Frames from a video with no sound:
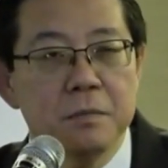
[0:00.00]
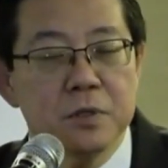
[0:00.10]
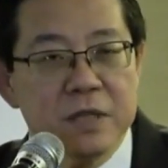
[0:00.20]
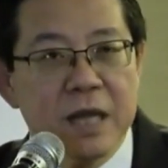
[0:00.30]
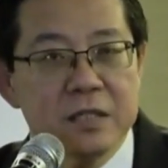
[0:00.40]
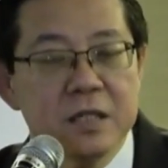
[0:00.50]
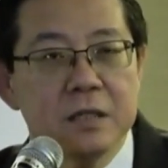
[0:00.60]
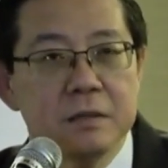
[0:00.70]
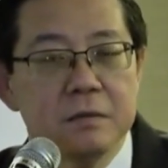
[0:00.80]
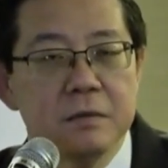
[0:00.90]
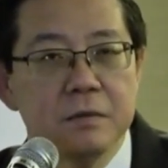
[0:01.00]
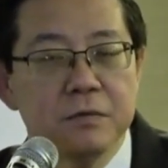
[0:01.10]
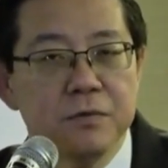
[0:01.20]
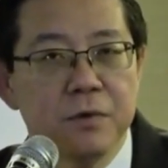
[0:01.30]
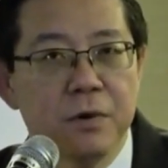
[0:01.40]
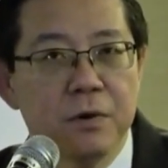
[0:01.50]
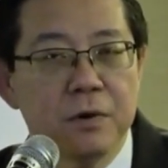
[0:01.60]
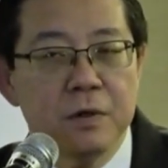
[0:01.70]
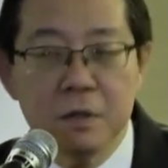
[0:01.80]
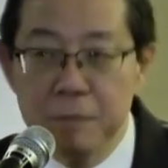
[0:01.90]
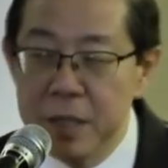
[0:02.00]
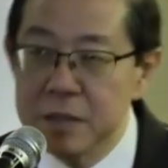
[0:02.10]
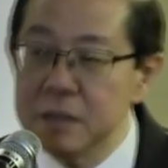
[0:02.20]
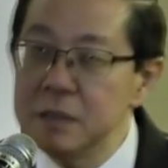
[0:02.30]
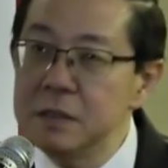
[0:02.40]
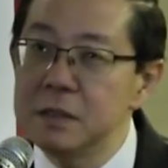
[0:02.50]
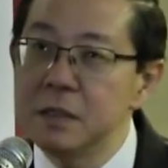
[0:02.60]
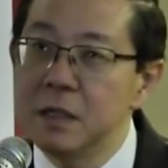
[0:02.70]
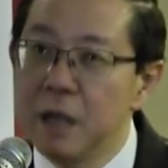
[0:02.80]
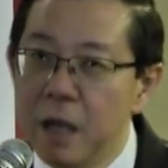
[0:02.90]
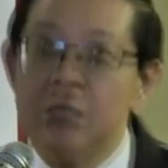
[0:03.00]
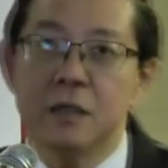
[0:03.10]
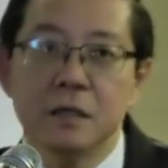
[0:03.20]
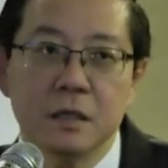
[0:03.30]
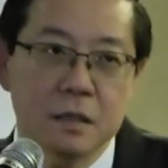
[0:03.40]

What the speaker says: protection for the masses, and